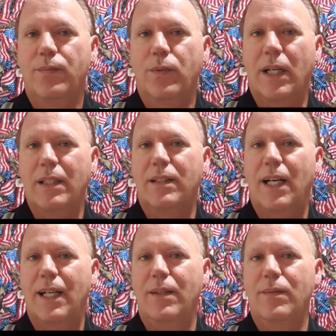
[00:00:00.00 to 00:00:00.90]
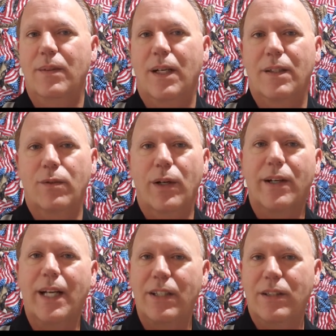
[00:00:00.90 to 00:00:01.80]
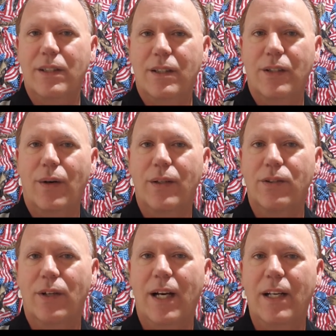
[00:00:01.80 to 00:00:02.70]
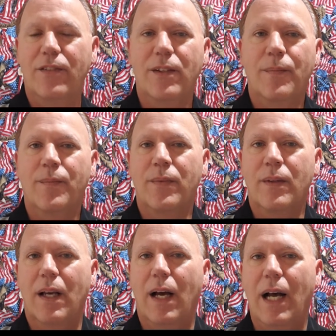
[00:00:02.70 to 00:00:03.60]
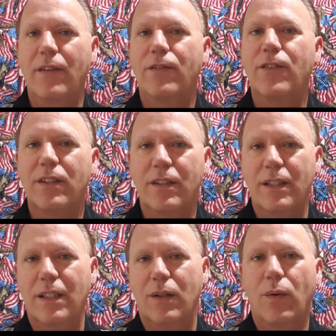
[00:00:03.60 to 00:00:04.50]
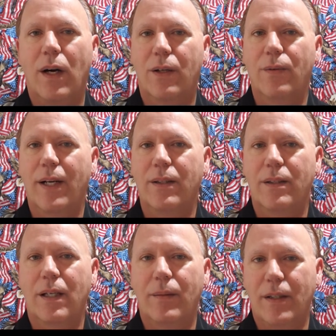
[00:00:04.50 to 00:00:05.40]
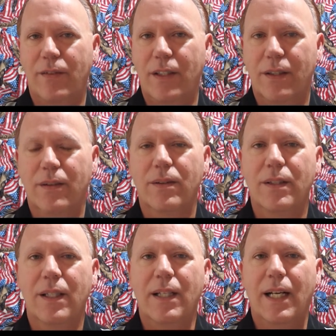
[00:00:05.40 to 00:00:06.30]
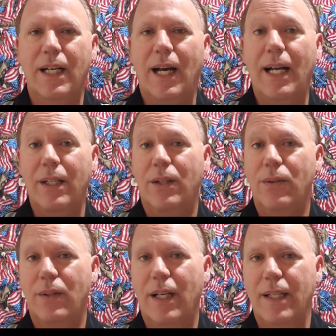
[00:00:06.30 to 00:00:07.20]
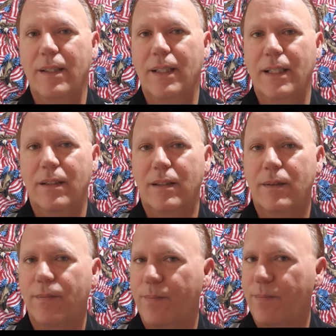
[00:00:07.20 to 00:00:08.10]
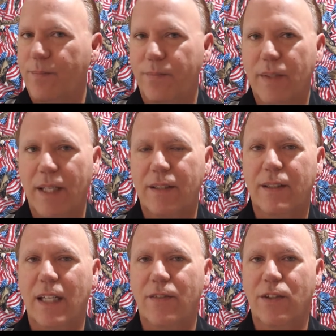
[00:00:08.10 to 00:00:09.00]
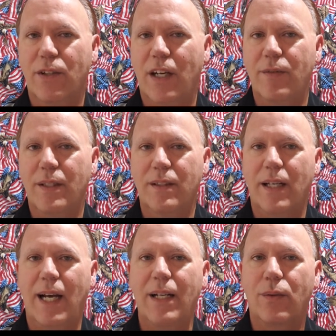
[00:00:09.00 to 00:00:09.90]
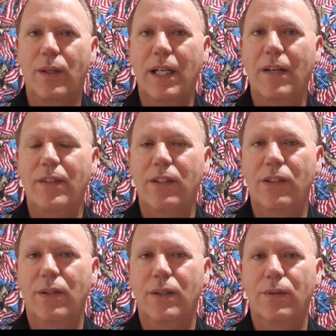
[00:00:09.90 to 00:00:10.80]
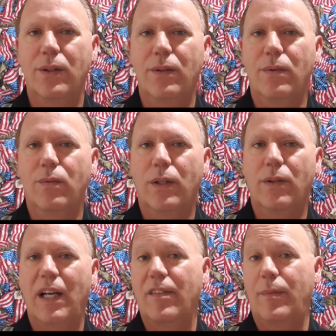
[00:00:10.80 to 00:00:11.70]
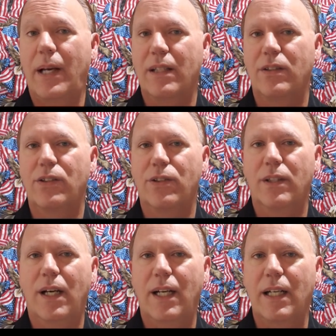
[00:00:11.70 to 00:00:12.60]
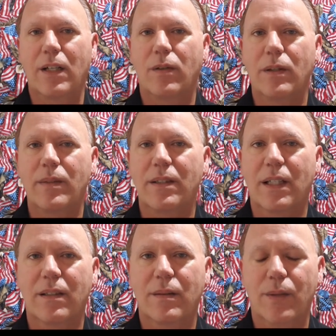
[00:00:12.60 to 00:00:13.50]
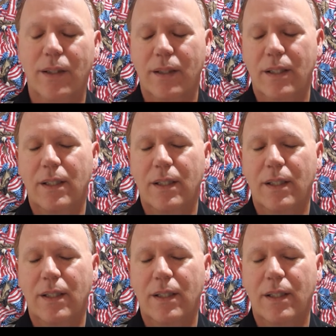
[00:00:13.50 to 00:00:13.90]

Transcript: when I decide on the rare occasion to go out and drive, I've physically done a walk around on my vehicle. And I know that it's safe to drive because I don't want to have an issue on the road, whether I have a passenger or not. I don't want to be stuck somewhere.